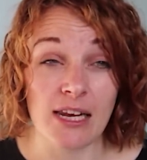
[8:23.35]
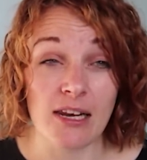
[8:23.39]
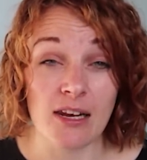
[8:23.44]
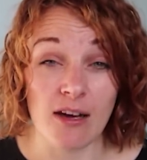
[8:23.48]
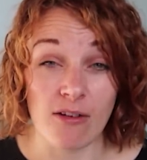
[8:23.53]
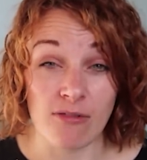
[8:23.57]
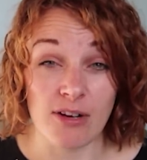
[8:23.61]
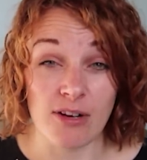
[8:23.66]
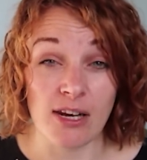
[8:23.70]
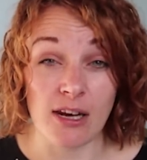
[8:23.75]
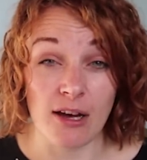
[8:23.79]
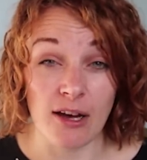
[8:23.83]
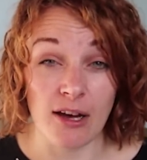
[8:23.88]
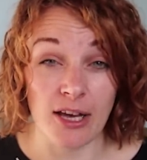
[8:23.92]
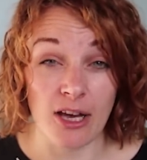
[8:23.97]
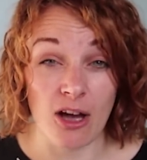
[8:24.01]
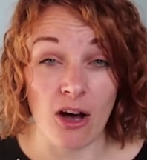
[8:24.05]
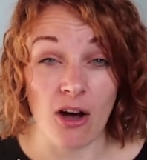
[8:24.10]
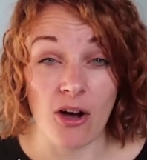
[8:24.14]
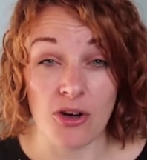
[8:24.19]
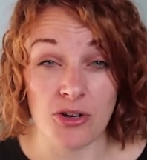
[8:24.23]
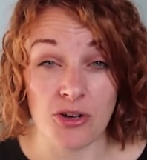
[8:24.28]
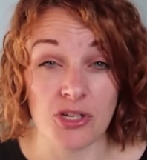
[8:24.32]
lovely like
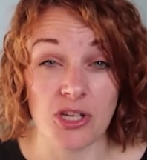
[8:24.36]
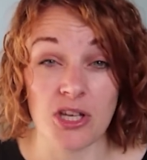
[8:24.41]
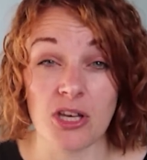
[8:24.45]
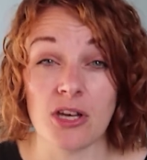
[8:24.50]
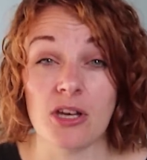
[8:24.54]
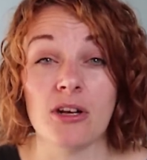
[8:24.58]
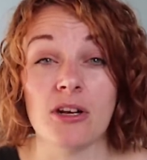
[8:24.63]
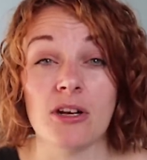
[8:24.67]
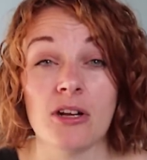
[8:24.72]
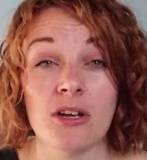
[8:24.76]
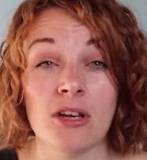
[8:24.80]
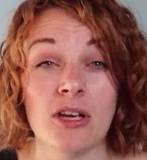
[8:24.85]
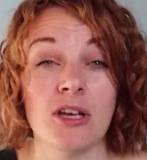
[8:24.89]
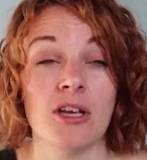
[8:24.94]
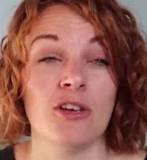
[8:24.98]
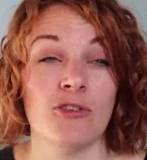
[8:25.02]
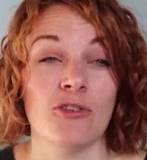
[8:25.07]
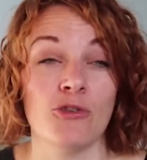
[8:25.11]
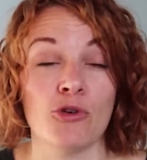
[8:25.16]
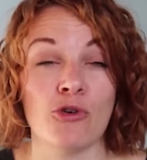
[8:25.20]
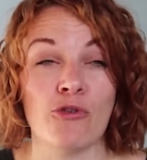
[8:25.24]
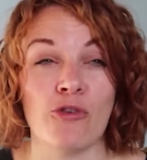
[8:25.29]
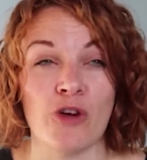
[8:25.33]
cardigan,
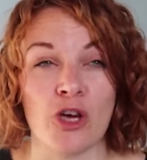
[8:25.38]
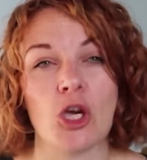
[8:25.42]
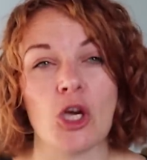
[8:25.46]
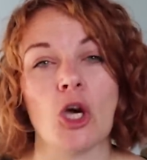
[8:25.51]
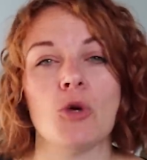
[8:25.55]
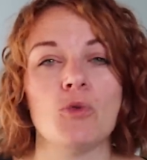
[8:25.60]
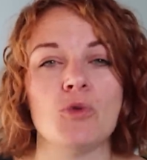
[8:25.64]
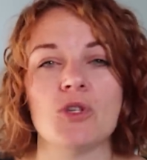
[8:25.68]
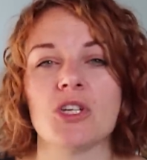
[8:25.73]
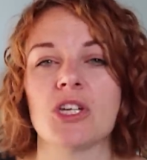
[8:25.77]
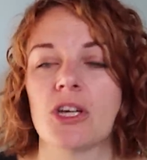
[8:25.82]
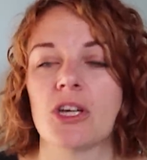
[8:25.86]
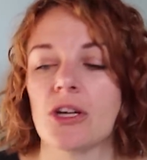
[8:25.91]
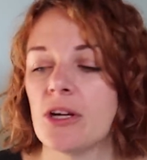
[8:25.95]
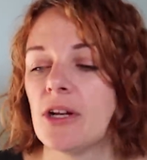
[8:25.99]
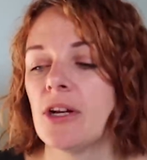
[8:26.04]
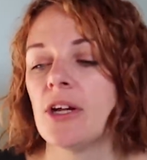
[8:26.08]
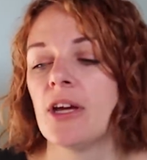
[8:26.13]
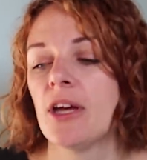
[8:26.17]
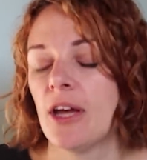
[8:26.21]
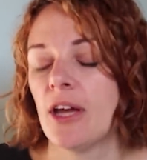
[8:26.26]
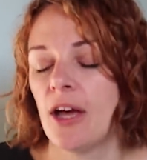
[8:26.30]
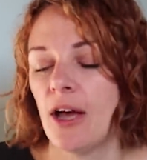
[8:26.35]
sort of a coatigan.